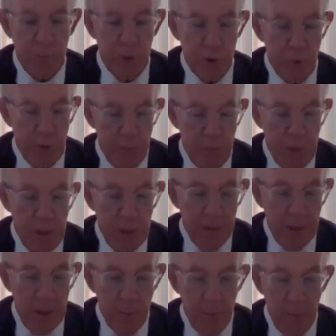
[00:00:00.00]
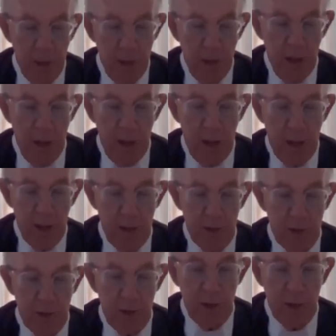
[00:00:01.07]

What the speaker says: between me and them, and